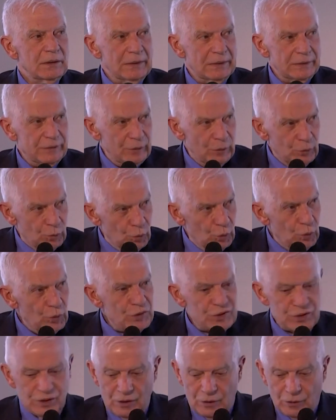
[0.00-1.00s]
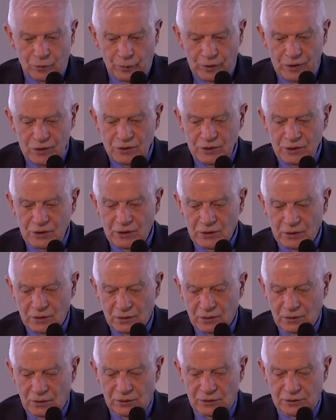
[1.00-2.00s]
And the war is
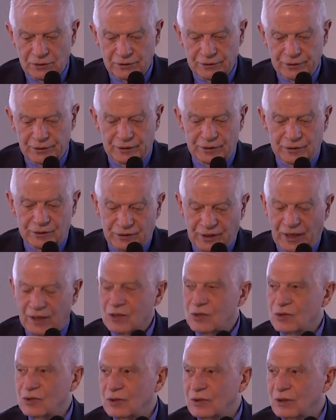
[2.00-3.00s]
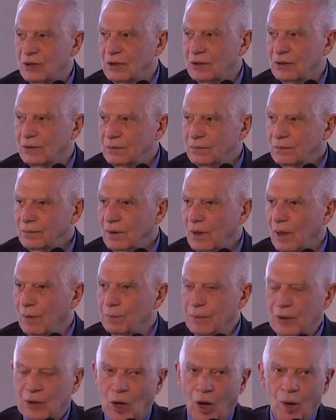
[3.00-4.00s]
increasing uh, intensity
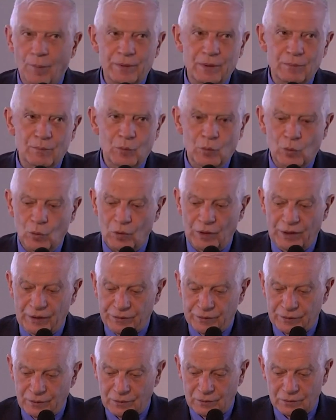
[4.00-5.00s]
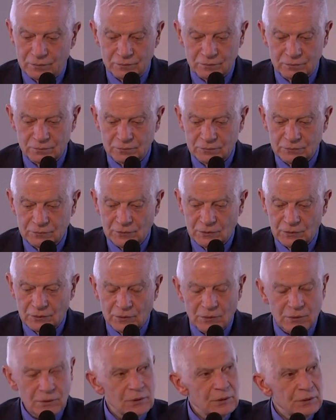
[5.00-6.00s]
and becoming more lethal.
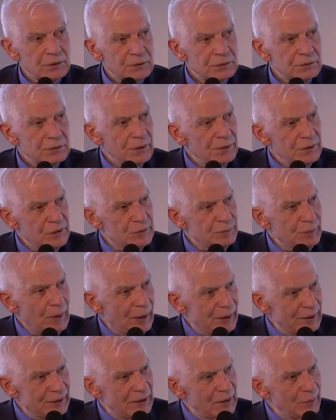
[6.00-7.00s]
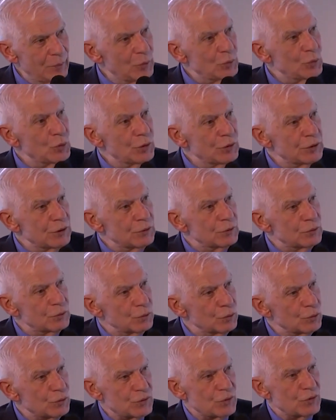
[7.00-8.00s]
The disparity between the
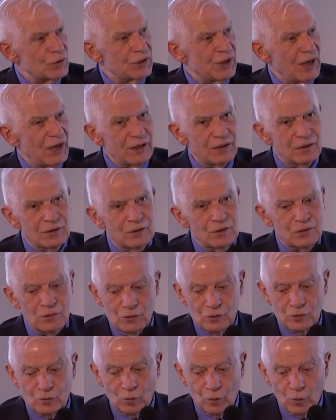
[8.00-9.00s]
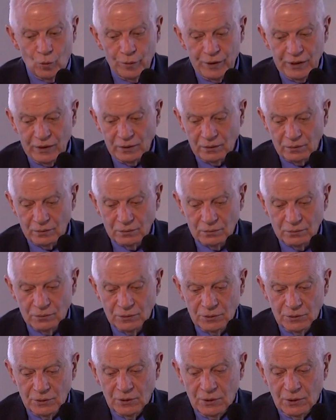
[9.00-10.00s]
two societies is growing.
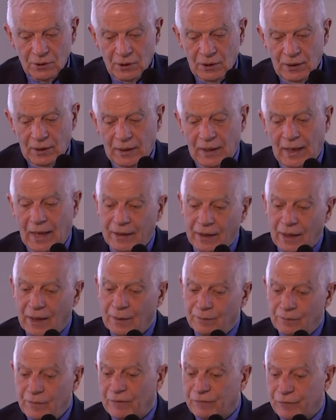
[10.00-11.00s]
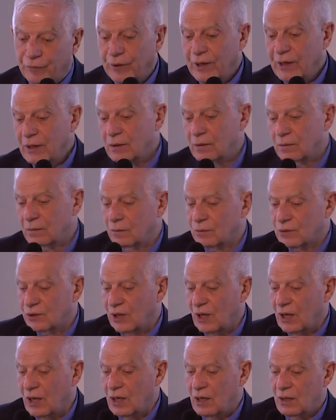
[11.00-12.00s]
And I'm afraid to
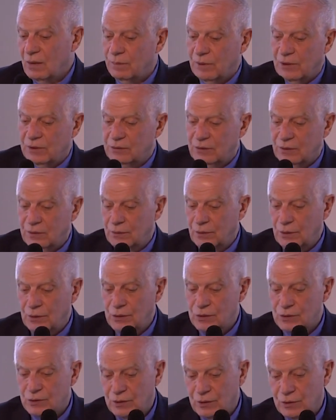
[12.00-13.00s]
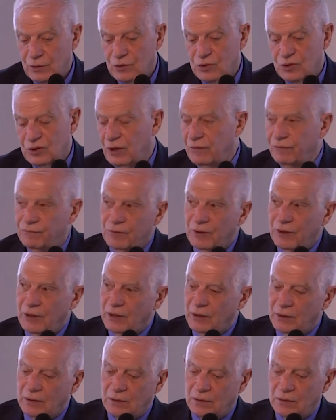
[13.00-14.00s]
say, but it is uh,
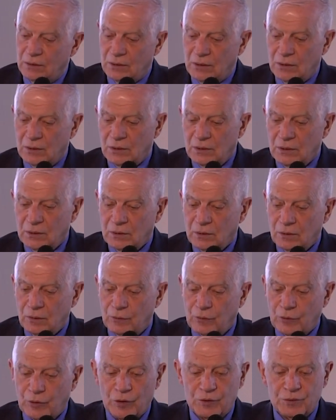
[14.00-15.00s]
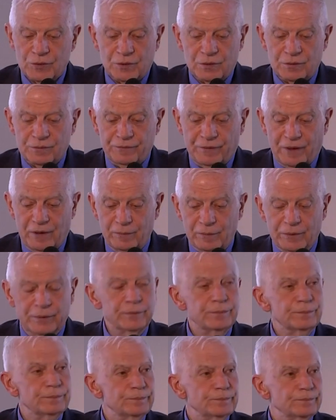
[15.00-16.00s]
shifting on Russia's favor.